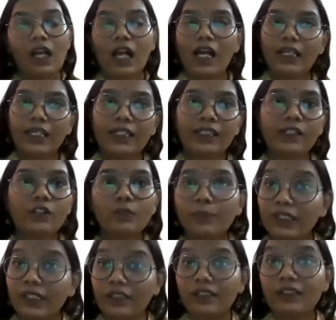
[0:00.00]
are either could
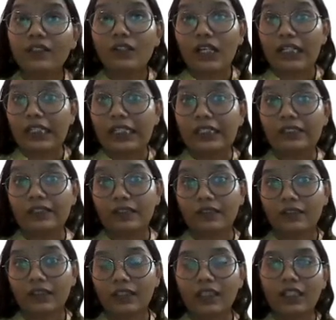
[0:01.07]
be written or unwritten.
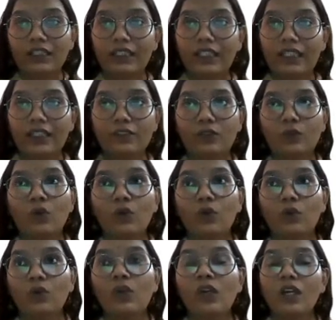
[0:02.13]
Here there is
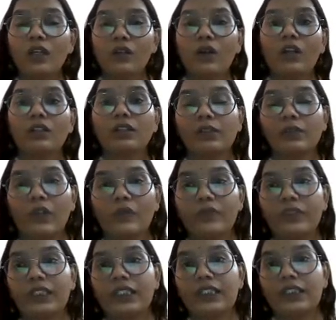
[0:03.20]
no concept
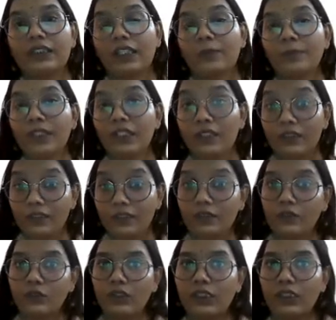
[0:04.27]
of this shall be written
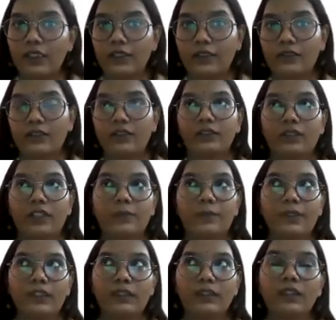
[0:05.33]
only, this shall
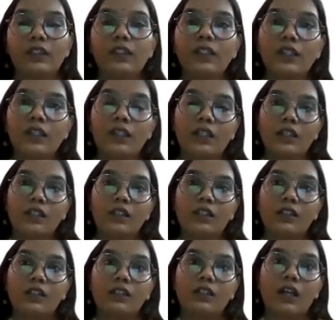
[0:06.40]
be
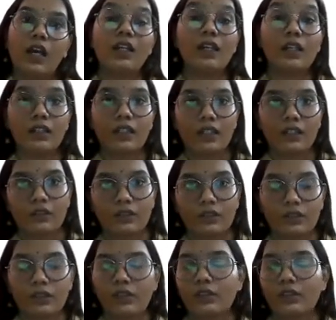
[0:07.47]
unwritten